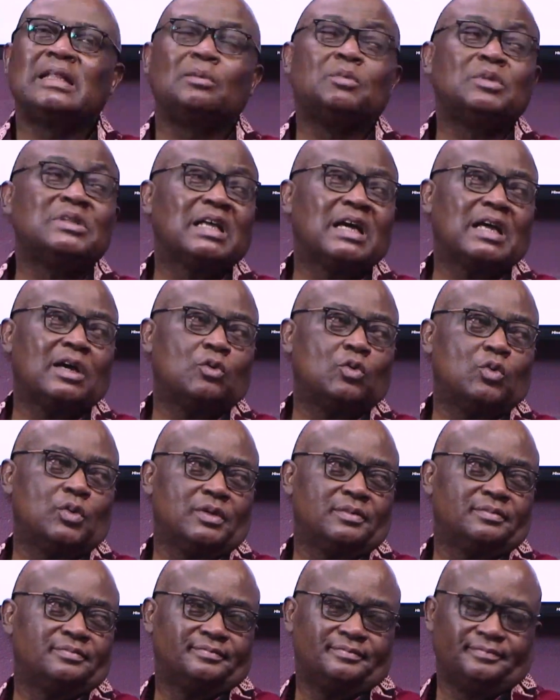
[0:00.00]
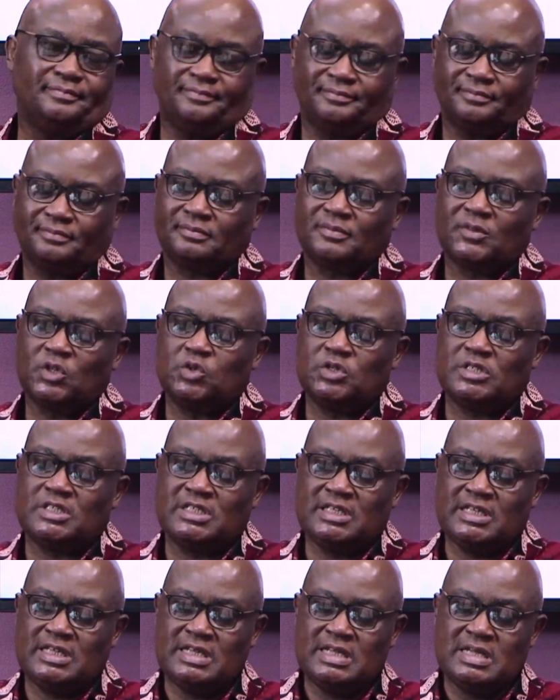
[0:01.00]
going to come. You
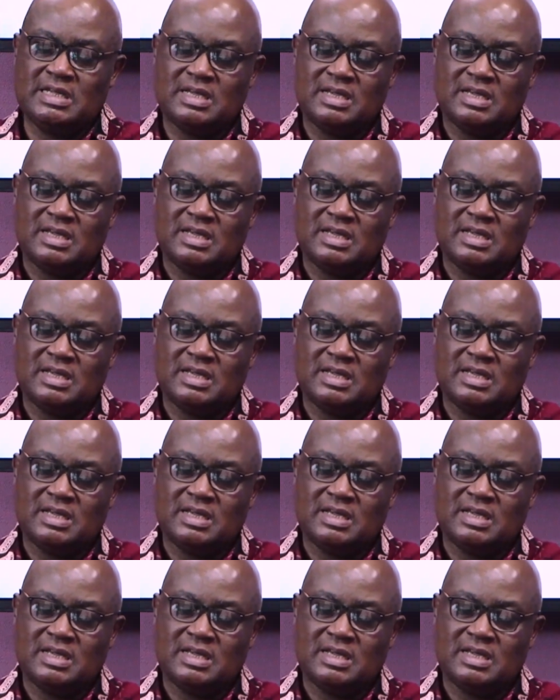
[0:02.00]
see,